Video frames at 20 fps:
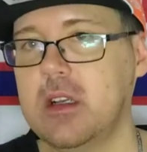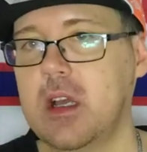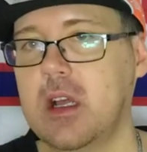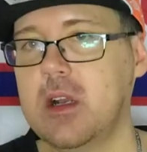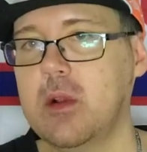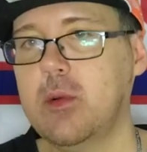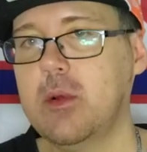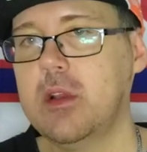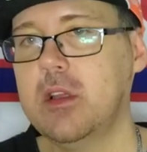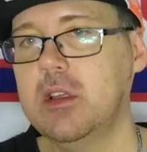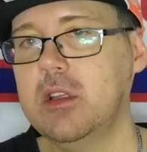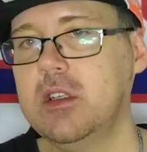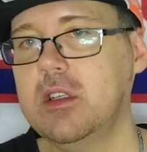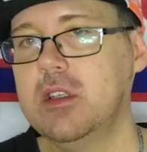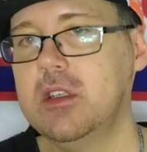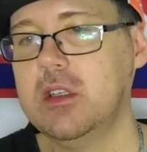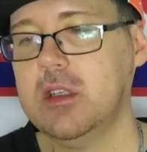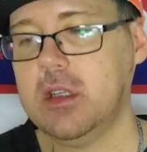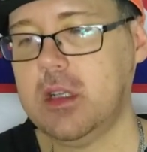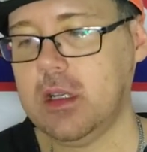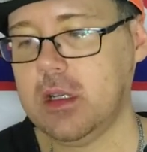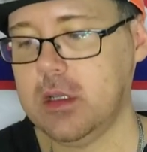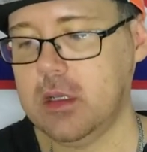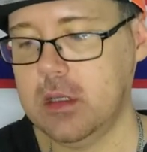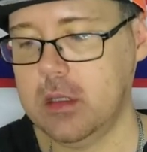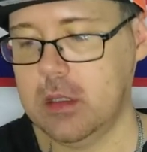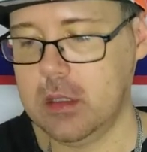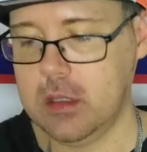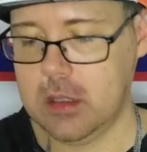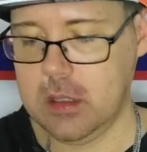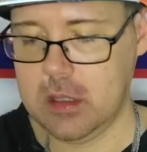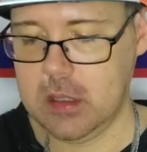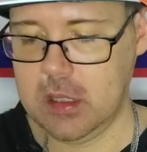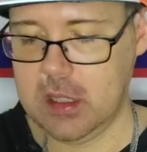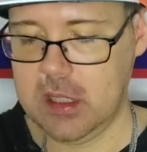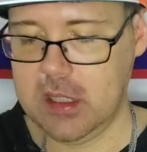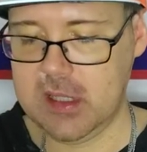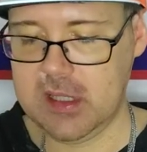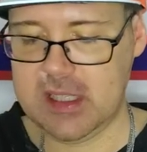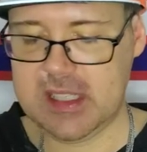I don't want to look.
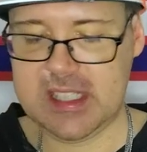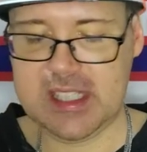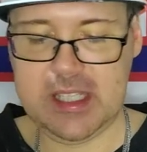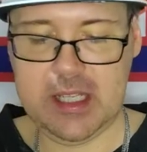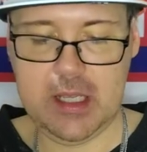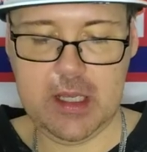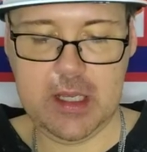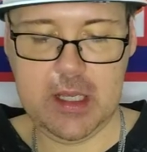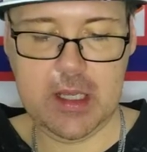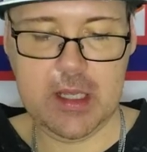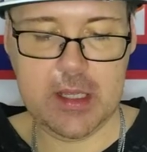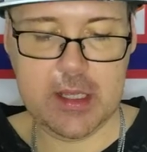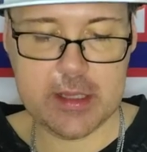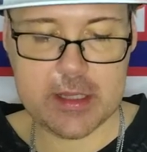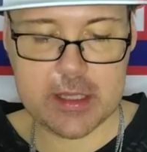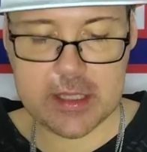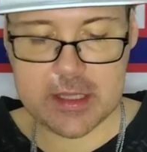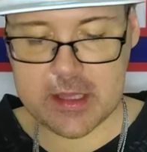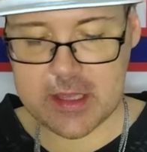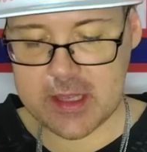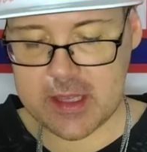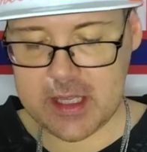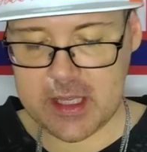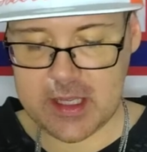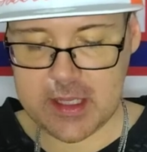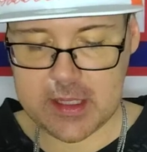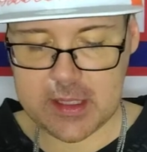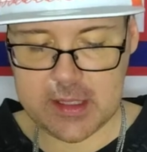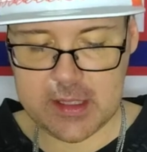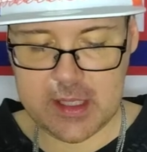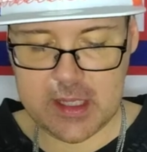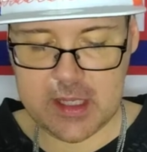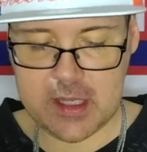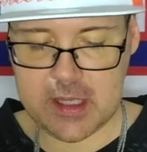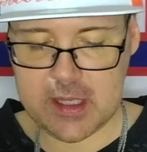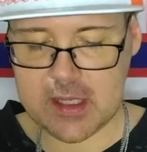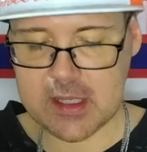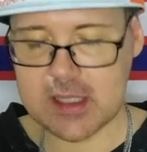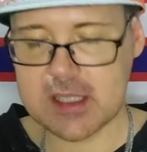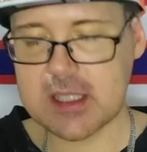Let's see the
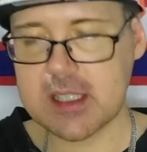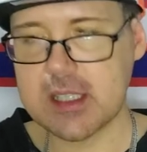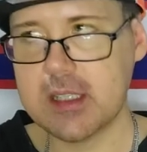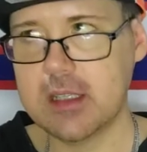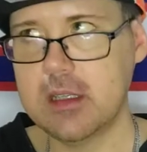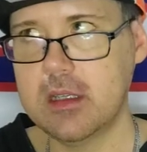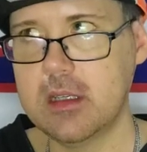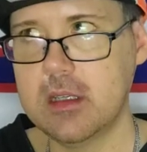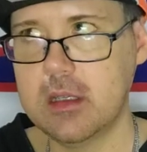thickness.